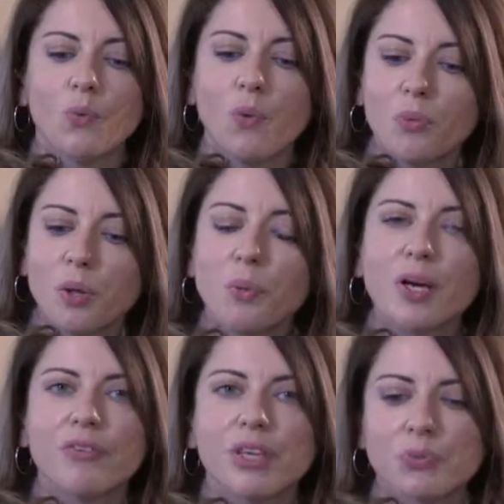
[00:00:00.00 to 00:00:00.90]
what we
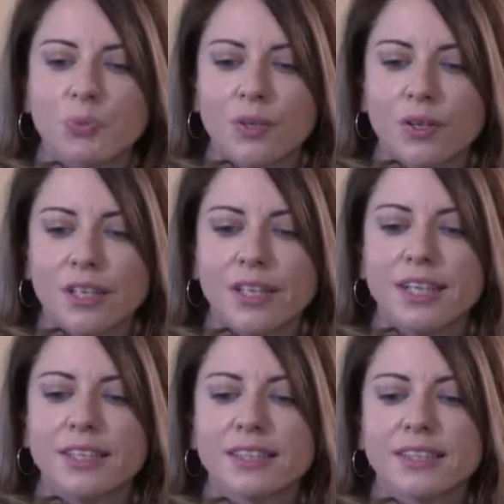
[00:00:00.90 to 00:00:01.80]
wear at work
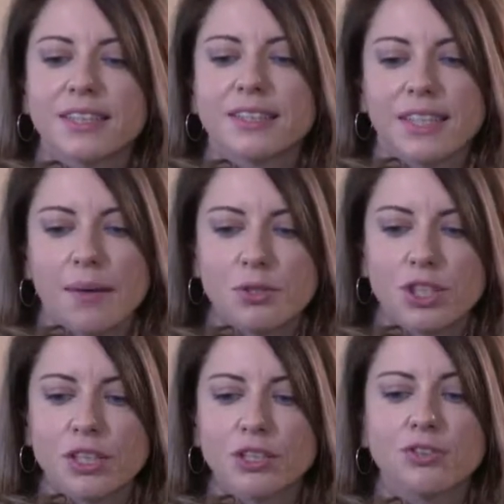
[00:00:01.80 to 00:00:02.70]
is subject to